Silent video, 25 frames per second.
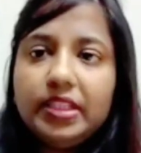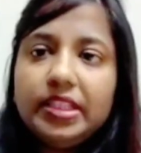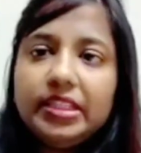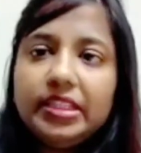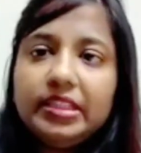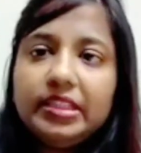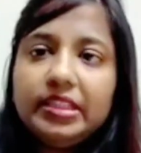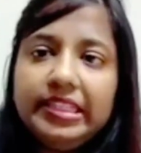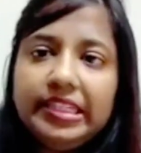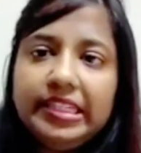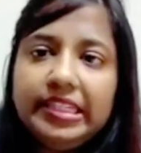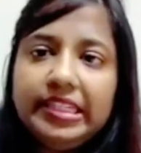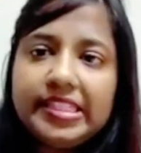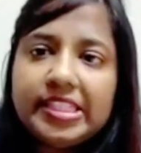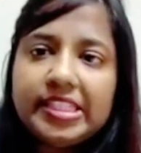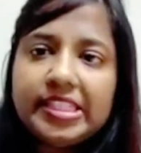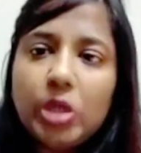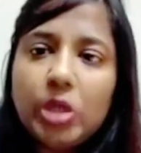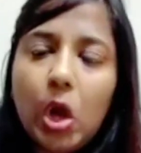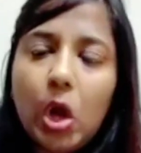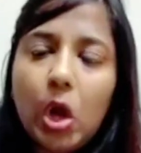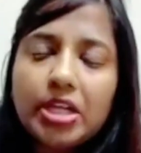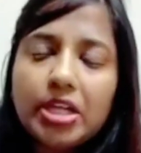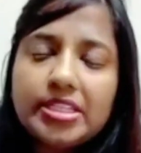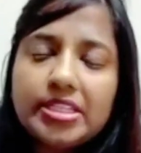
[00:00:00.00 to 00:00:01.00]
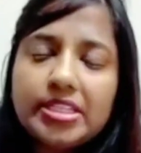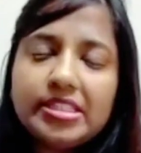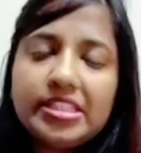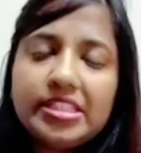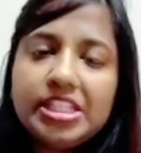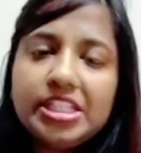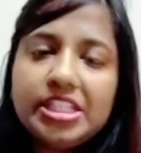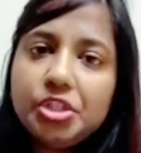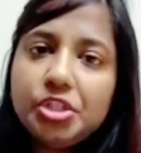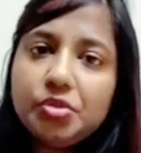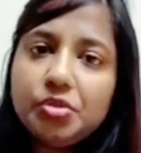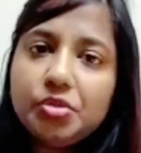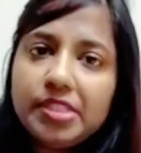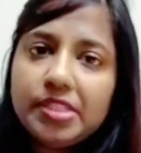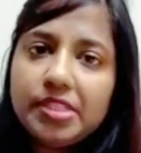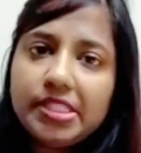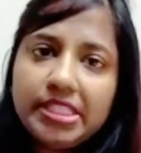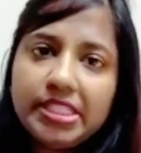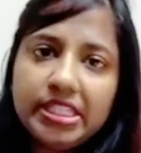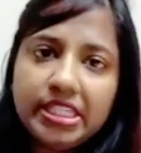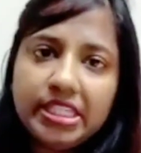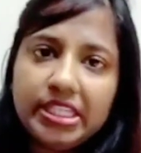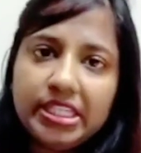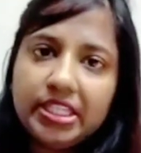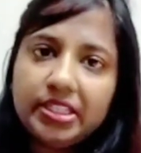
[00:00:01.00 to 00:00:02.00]
These chords that you
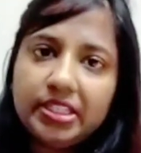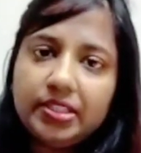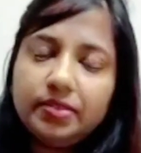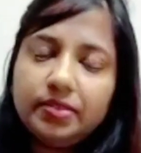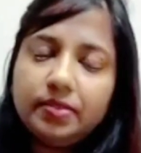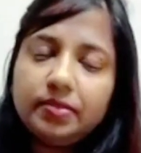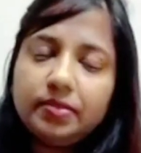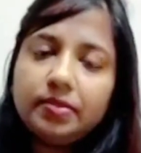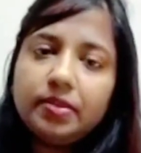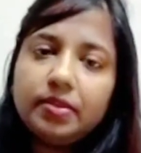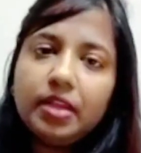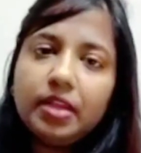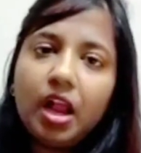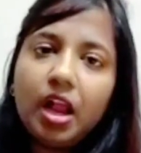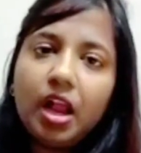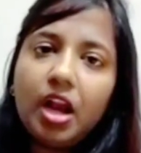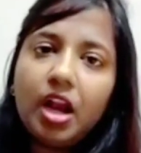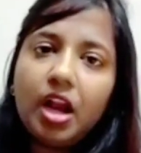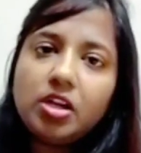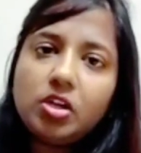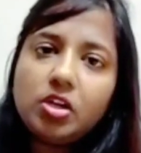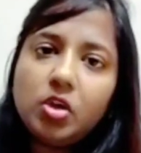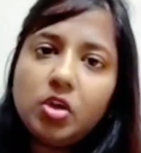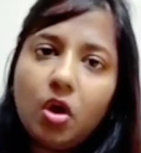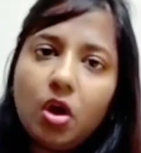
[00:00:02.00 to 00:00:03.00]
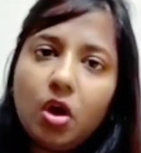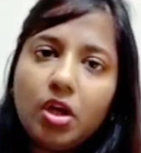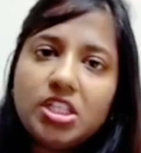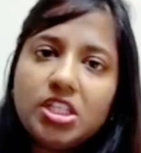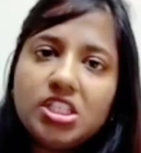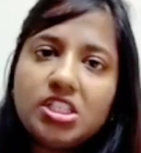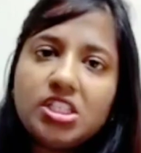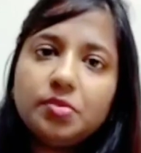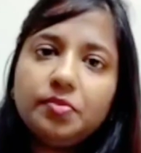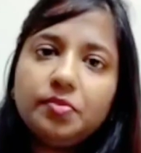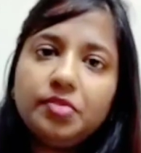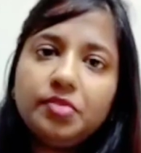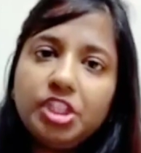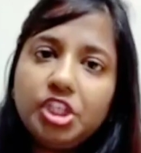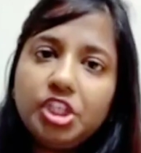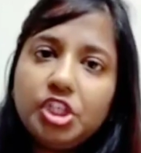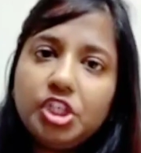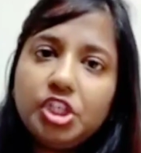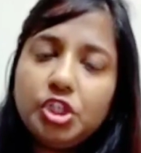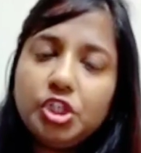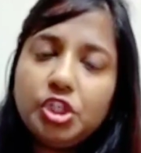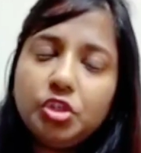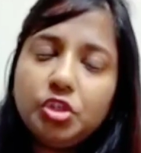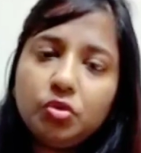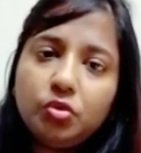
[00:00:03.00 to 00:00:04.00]
see are chords which
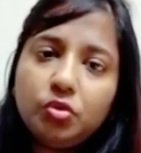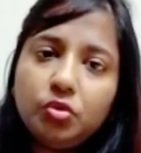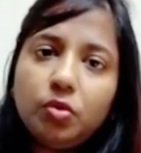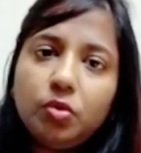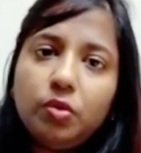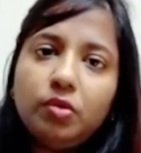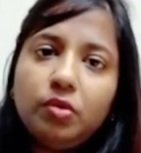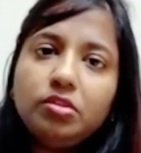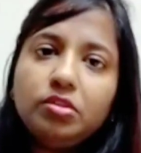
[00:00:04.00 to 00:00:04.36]
you,